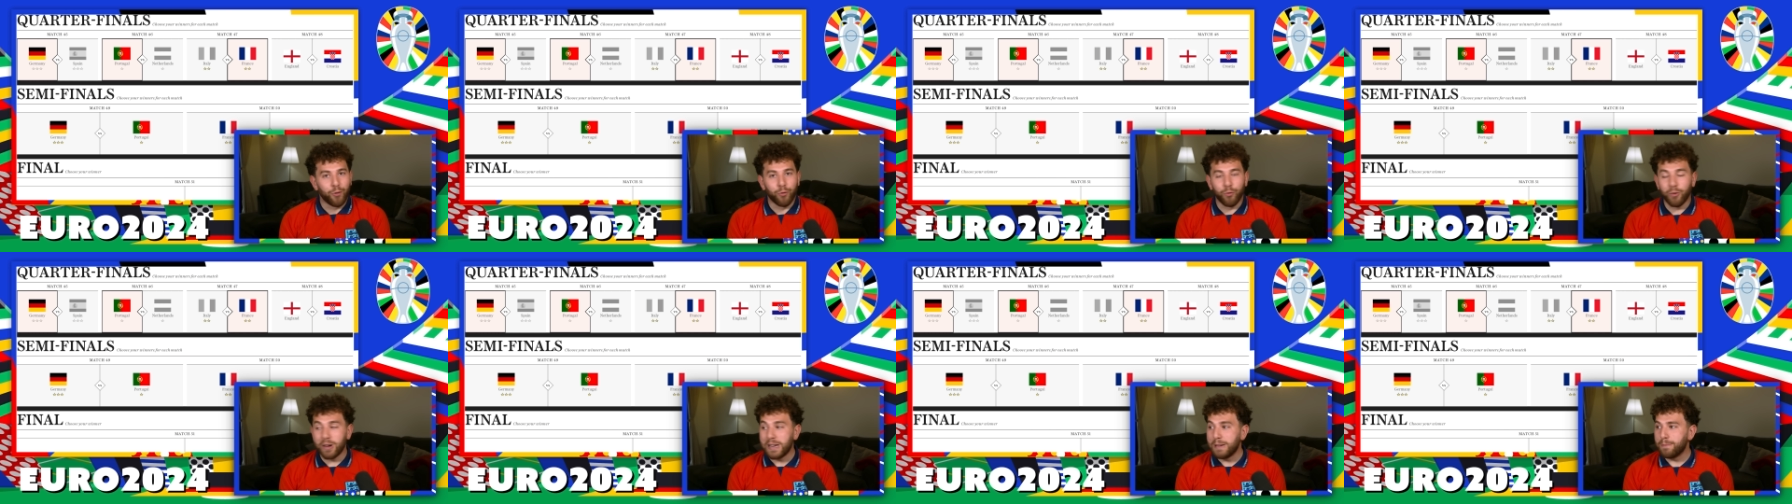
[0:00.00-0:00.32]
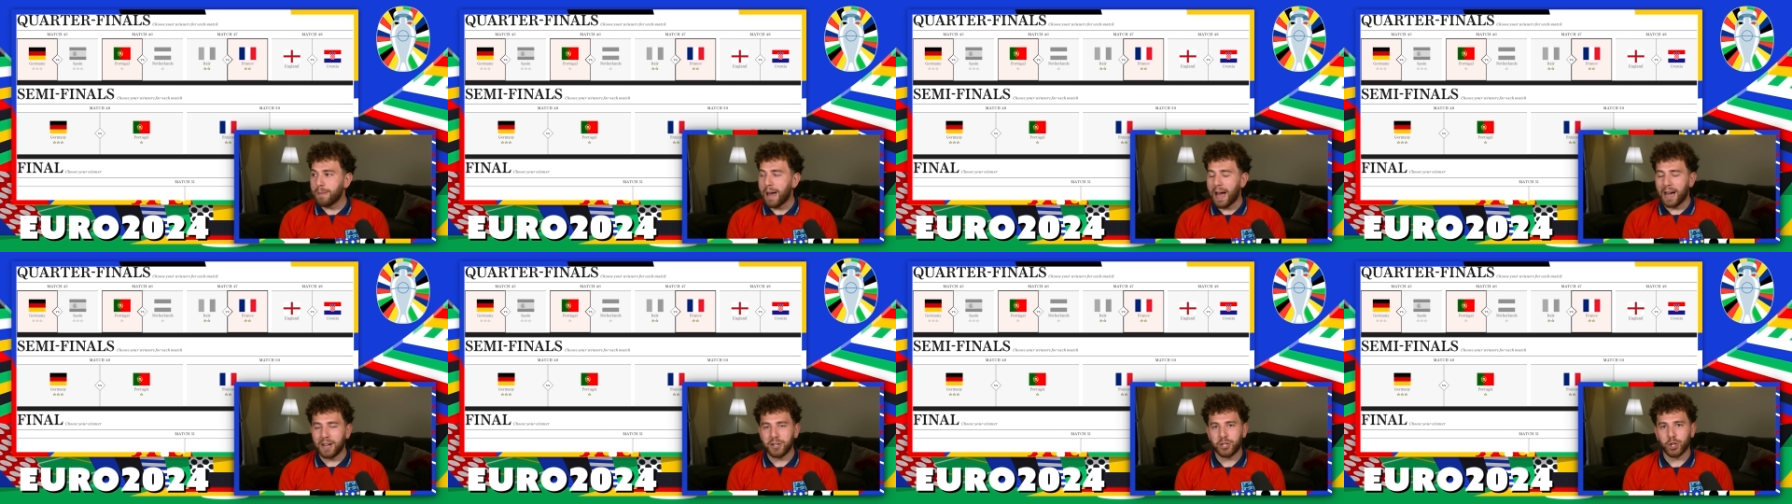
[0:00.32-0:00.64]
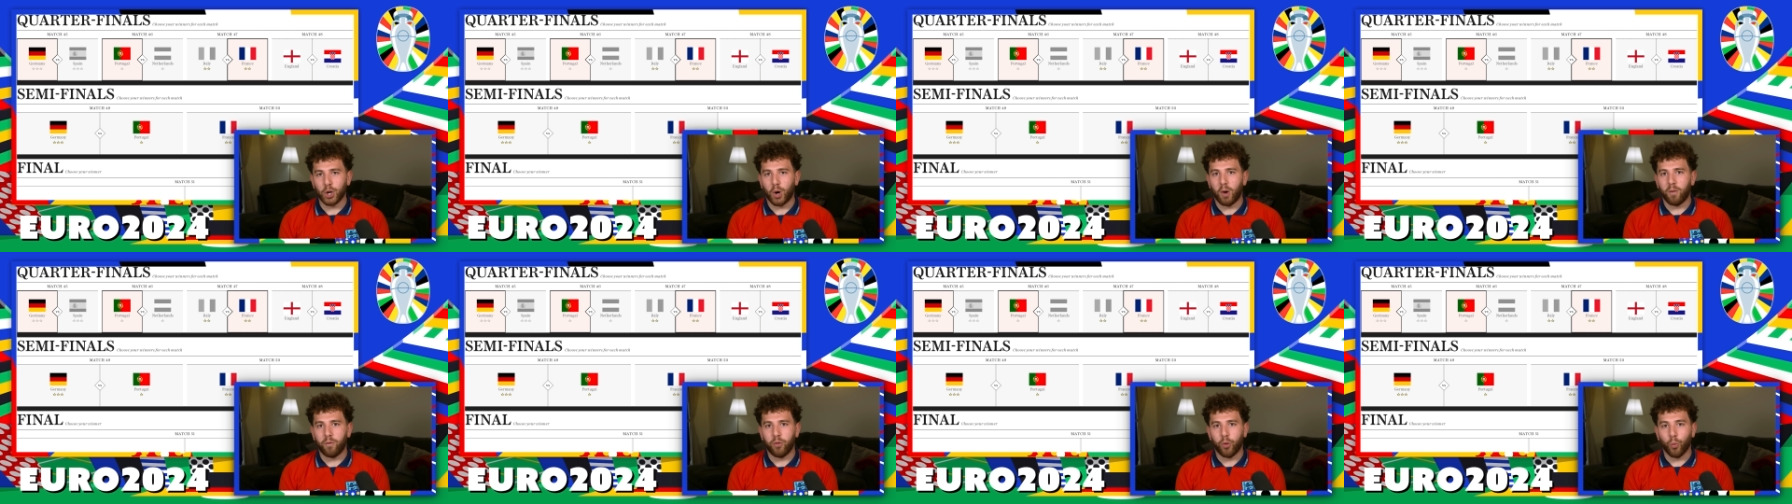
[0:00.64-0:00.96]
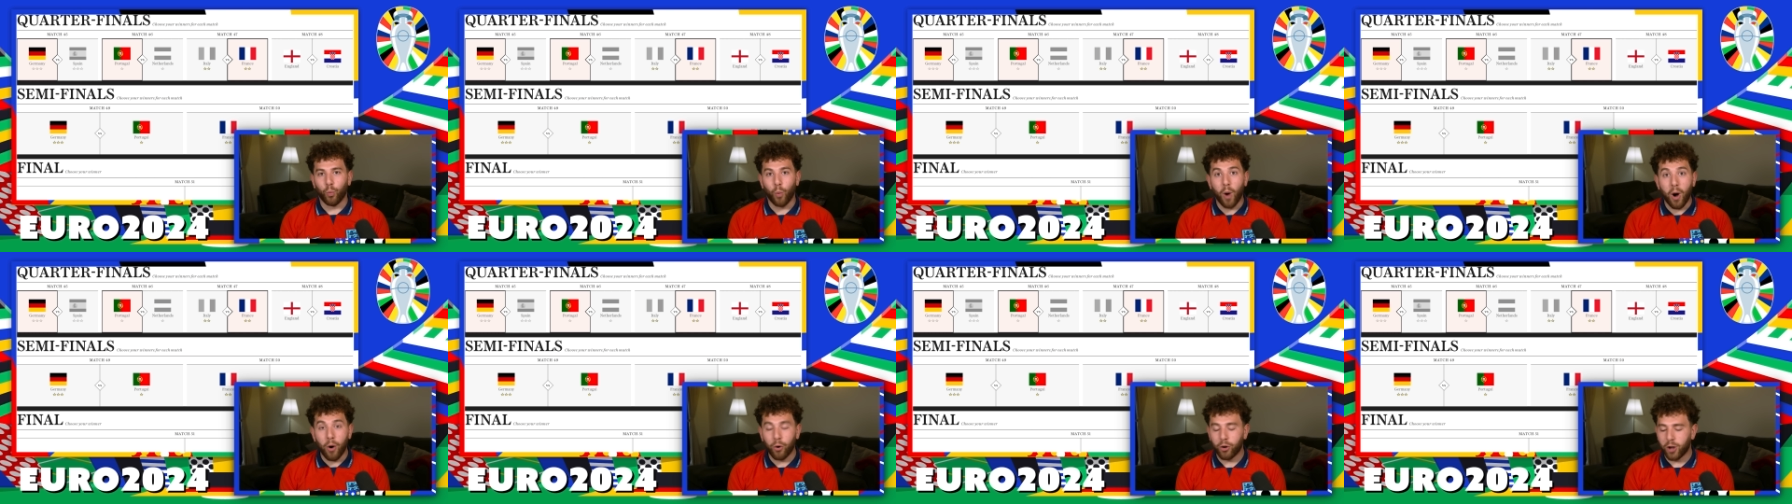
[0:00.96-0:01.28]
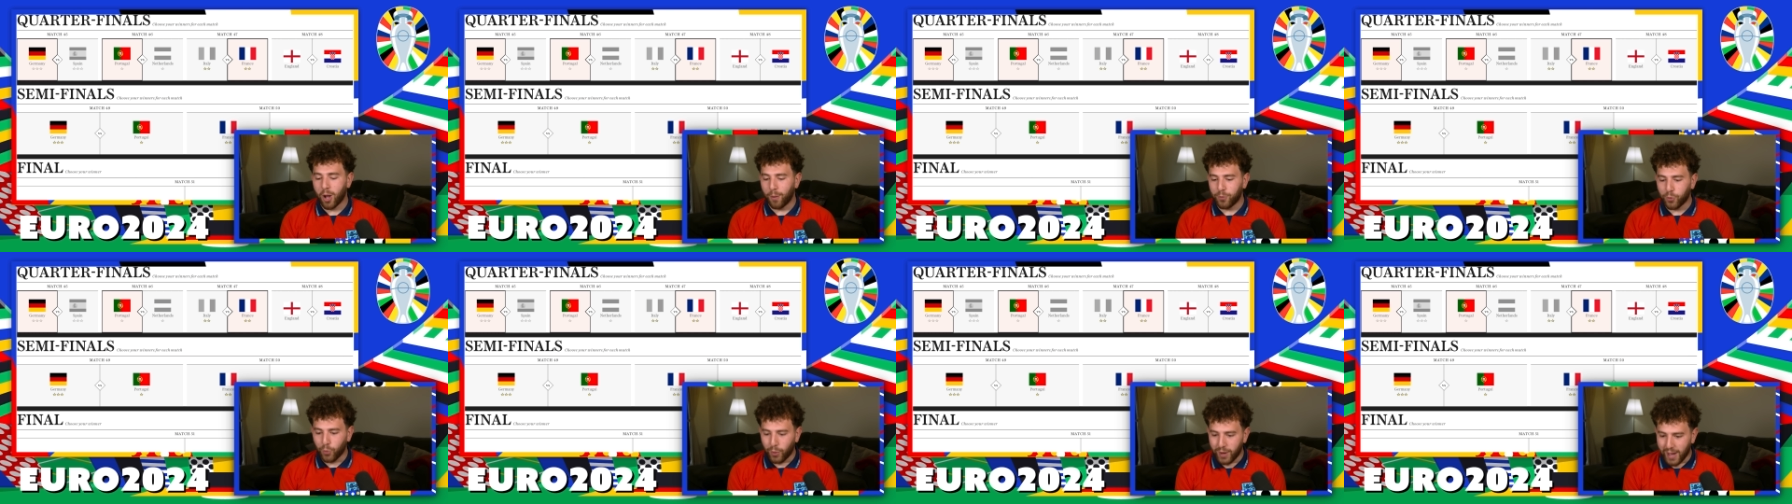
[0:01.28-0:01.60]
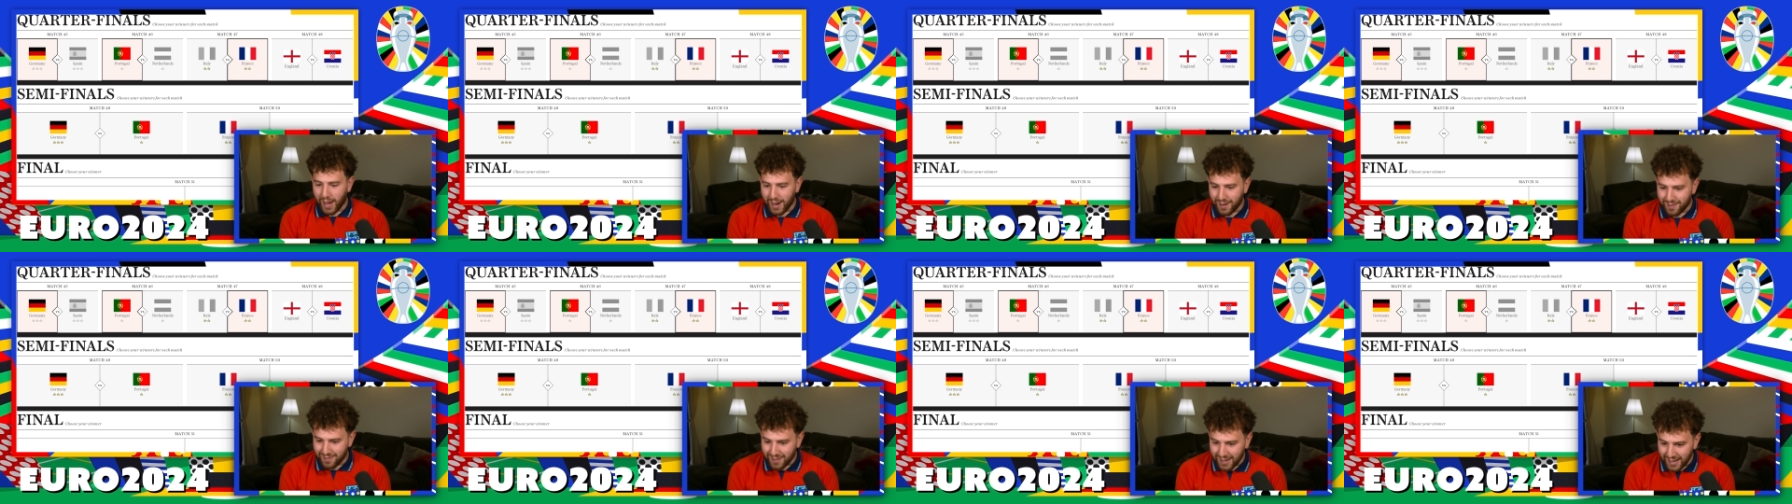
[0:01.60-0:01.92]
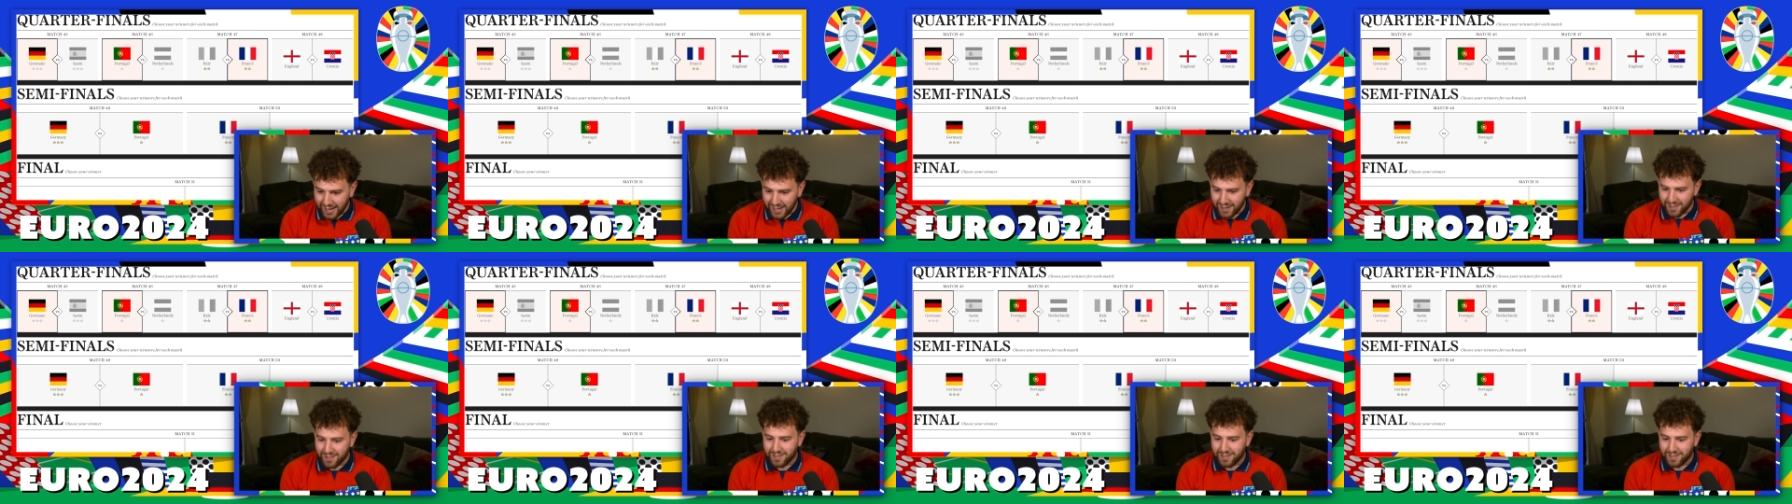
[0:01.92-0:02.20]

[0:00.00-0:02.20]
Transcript: rematch of the World Cup twenty eighteen